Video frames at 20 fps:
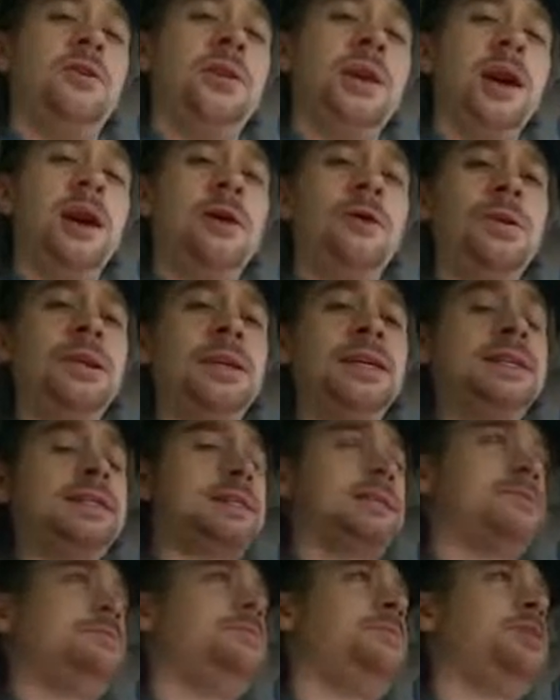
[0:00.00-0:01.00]
They always
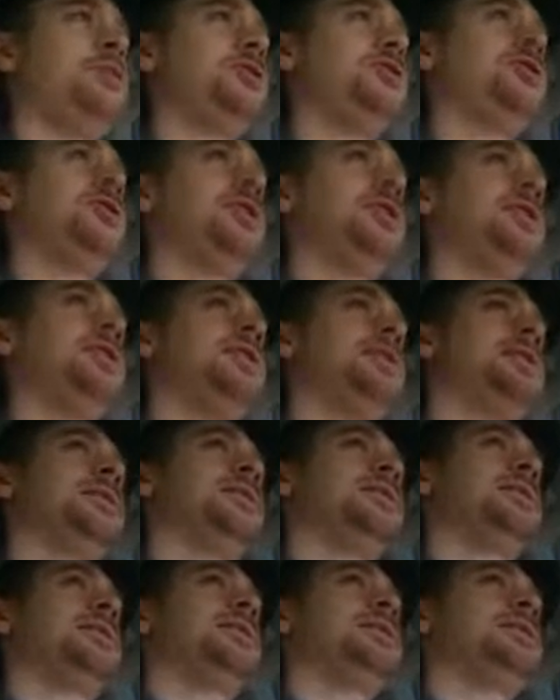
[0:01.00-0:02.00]
mention
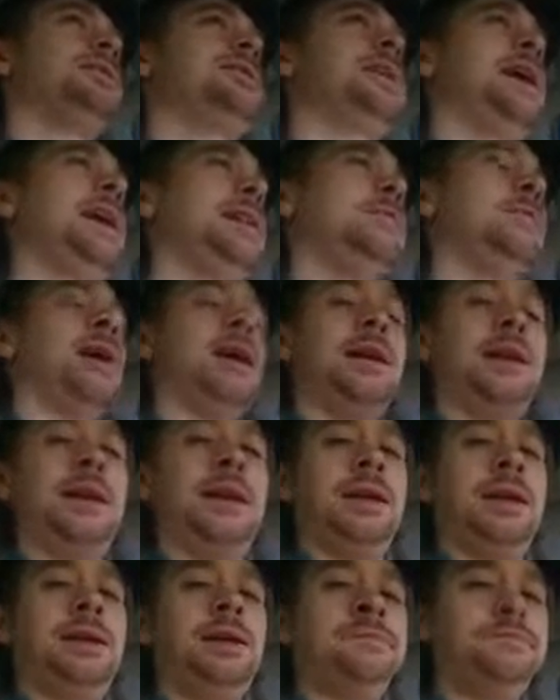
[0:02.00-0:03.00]
data
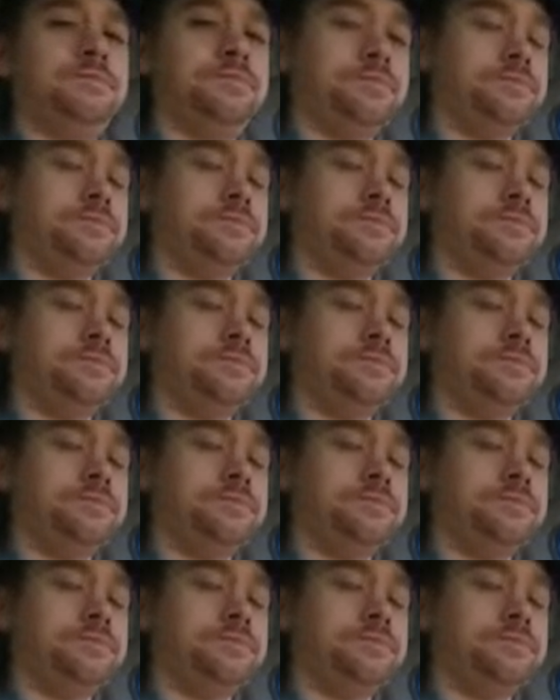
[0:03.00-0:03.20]
mining and